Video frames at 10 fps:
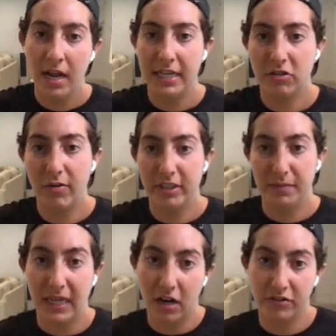is going to
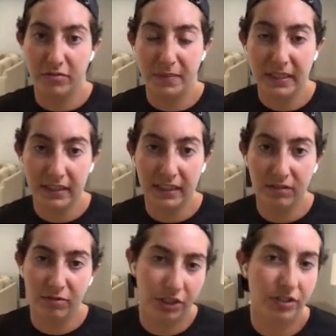be 100 billion, which is